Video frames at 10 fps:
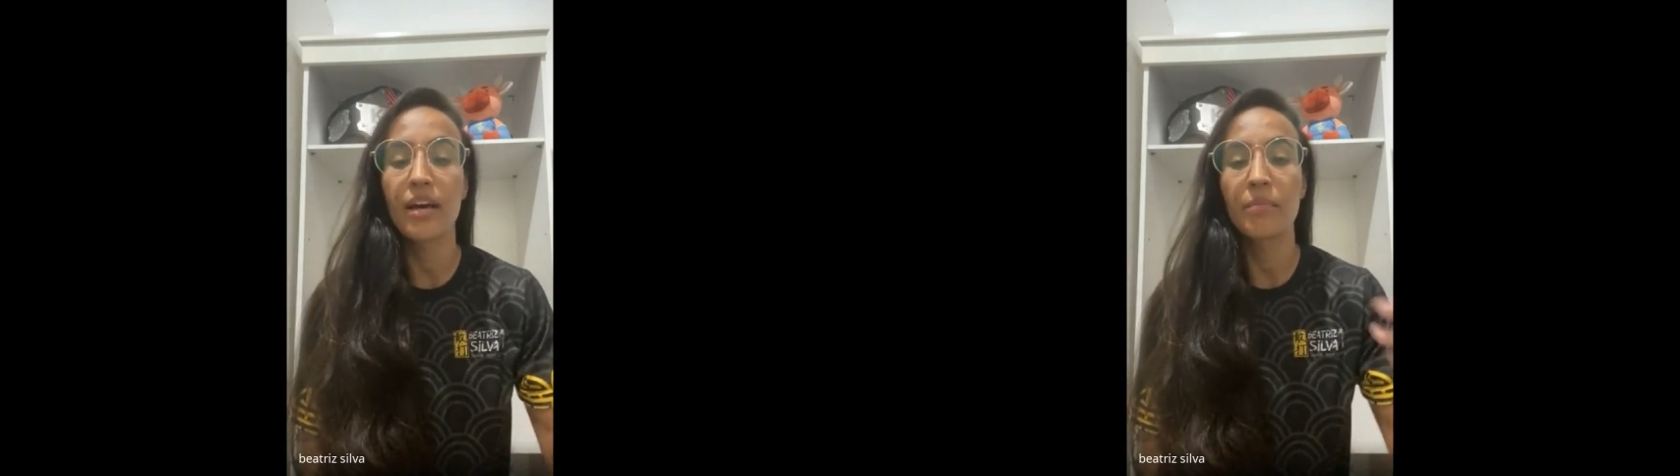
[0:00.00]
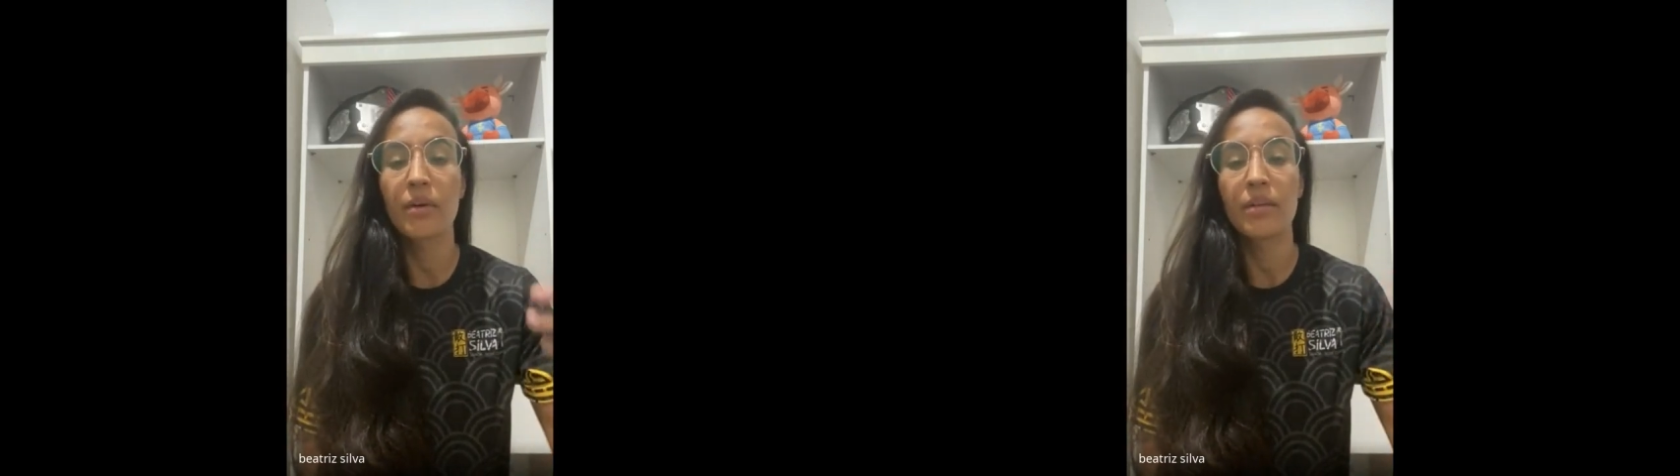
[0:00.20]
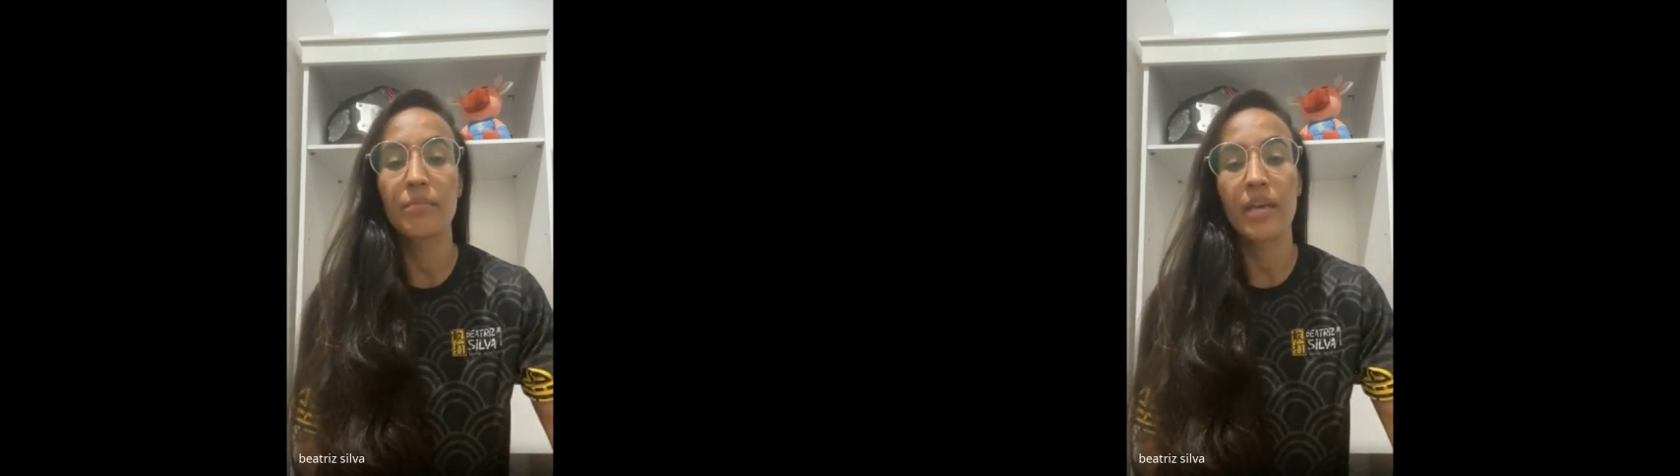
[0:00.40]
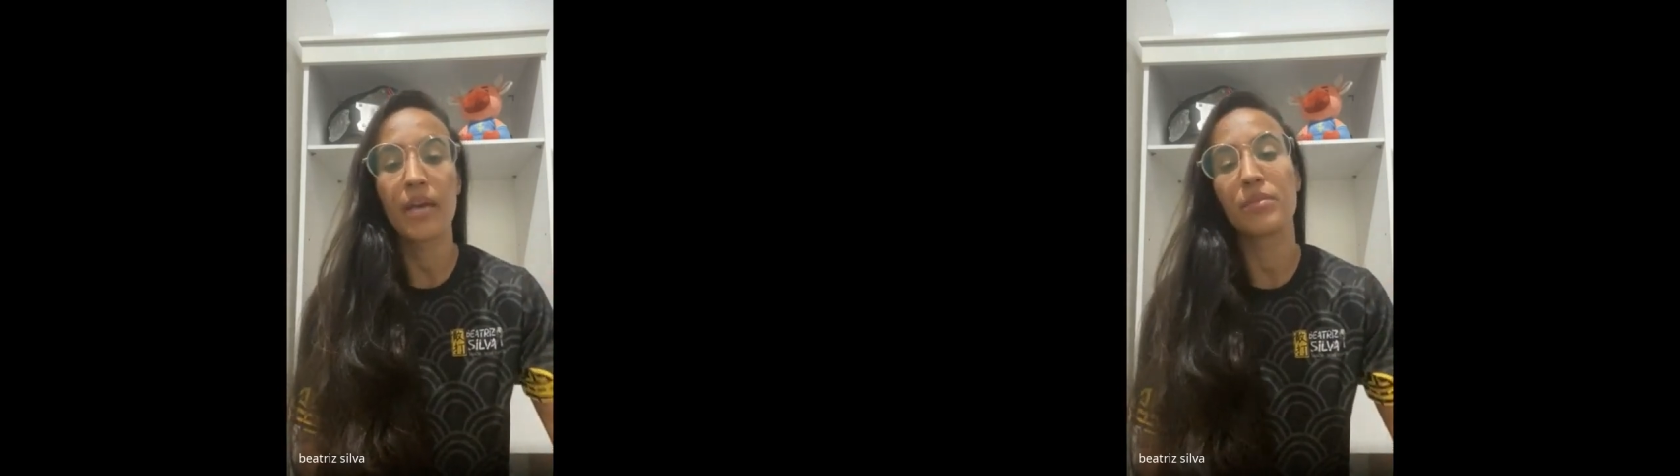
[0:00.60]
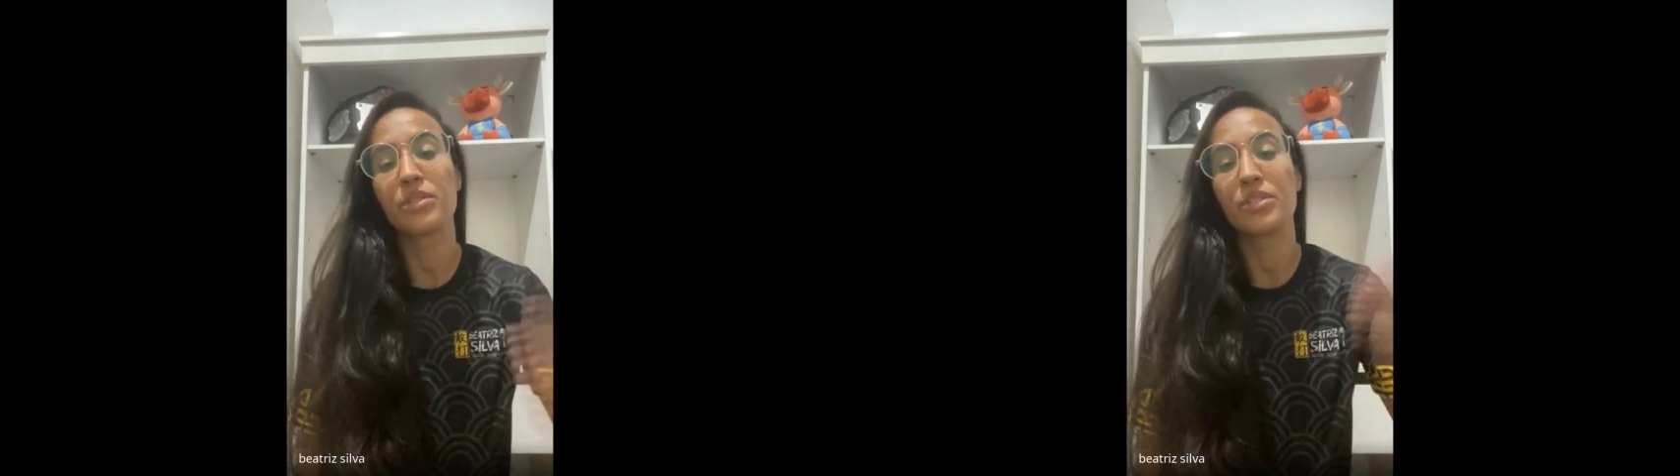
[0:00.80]
I'm gonna be
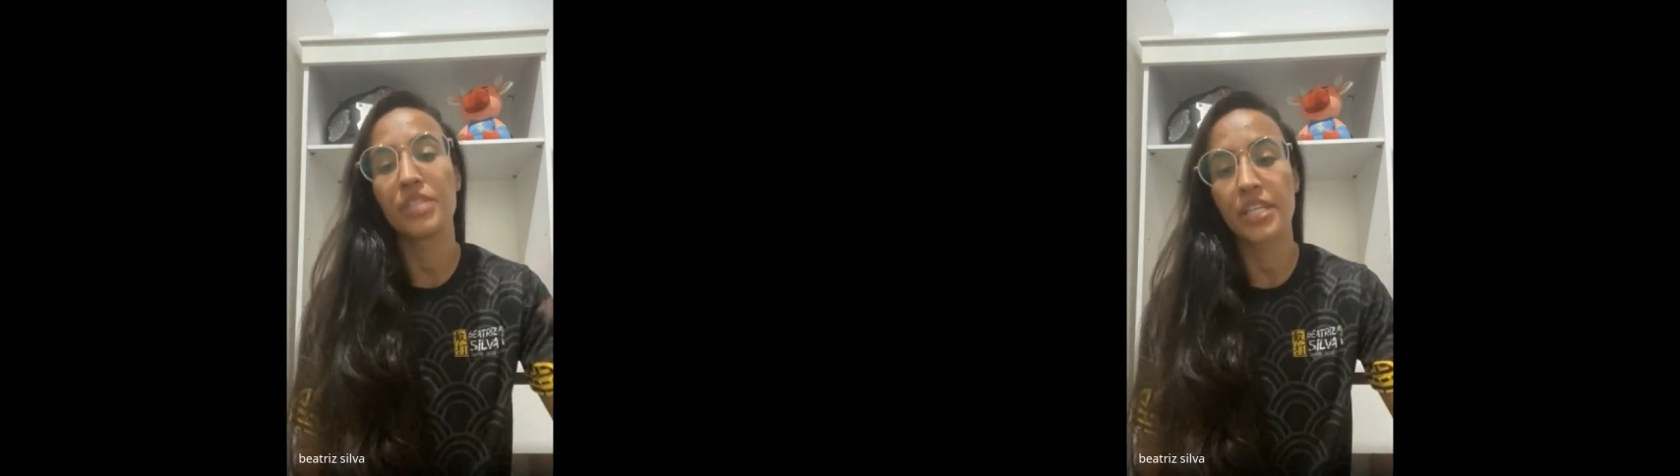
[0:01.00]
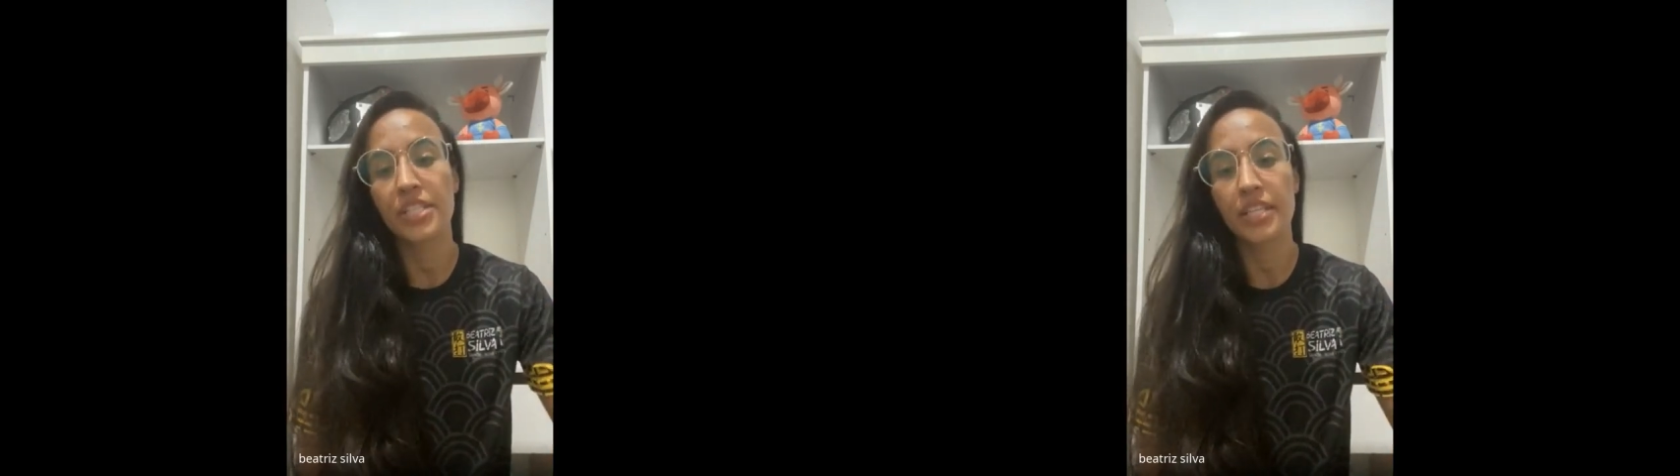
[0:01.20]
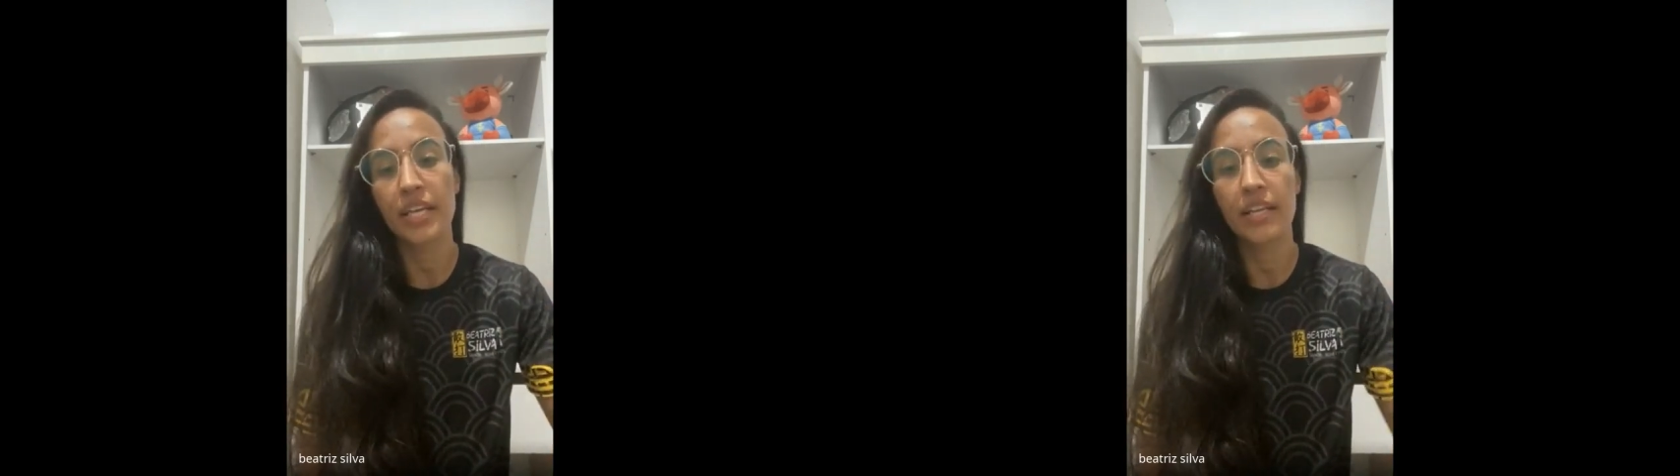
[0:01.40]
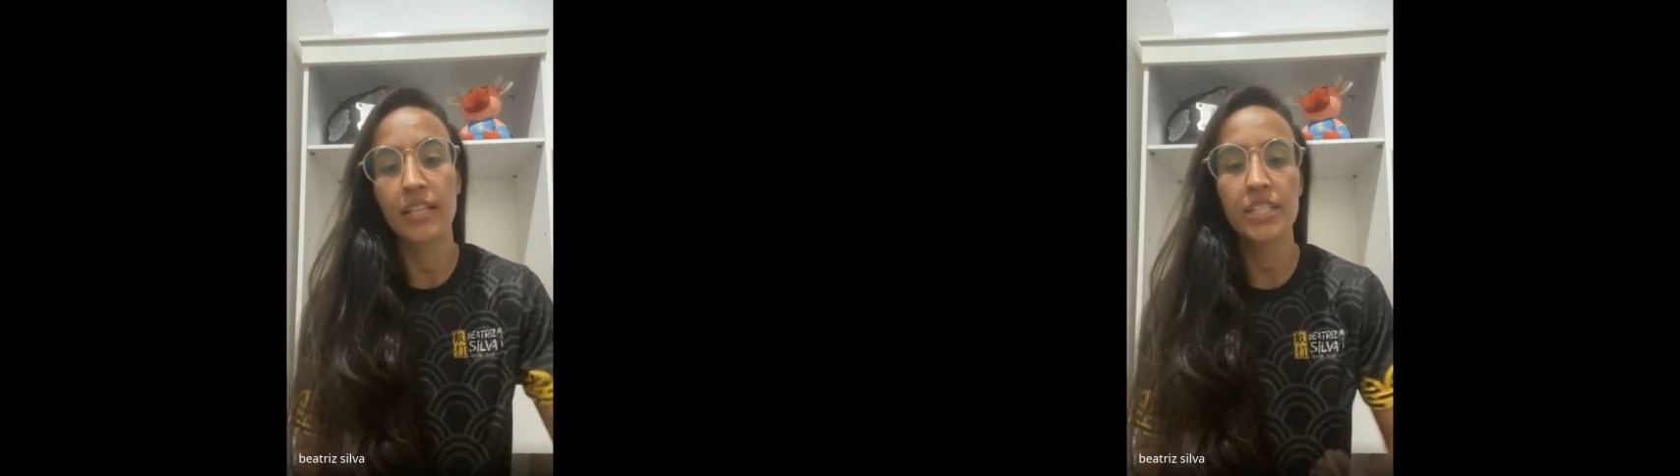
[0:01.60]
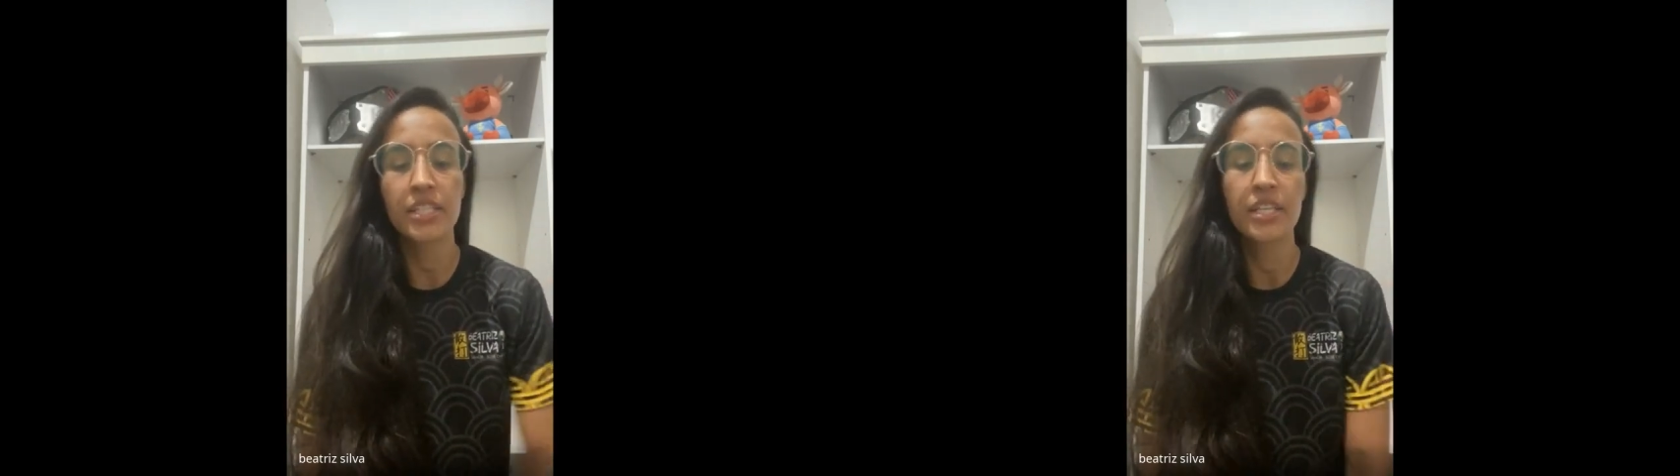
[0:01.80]
able to teach
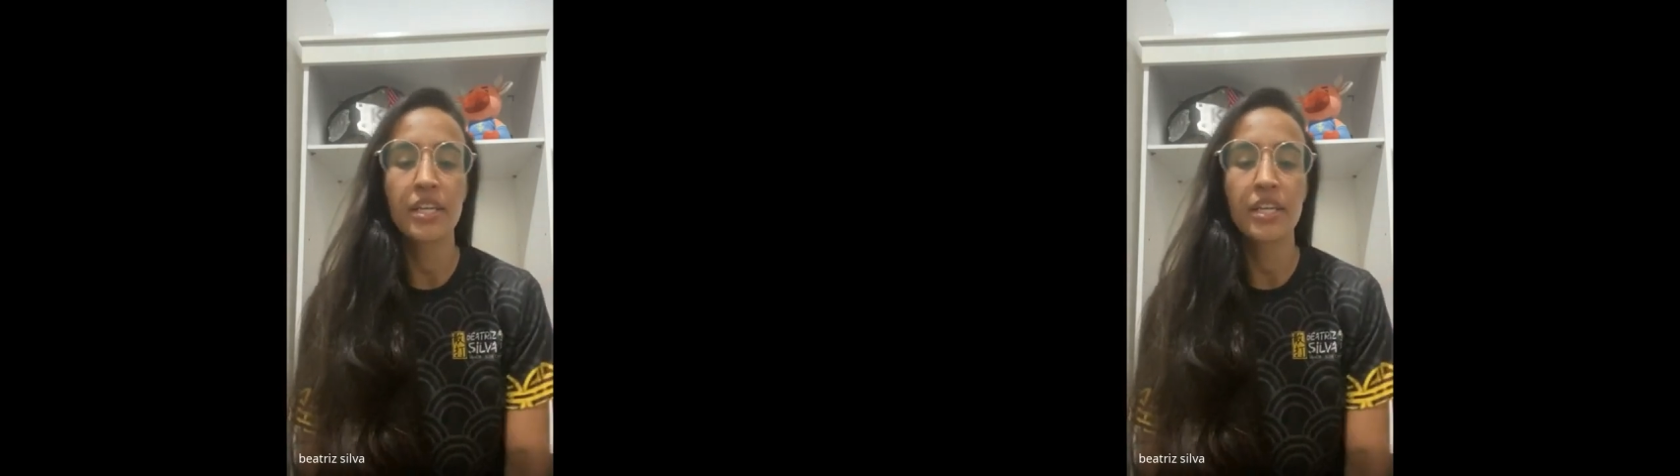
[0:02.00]
English.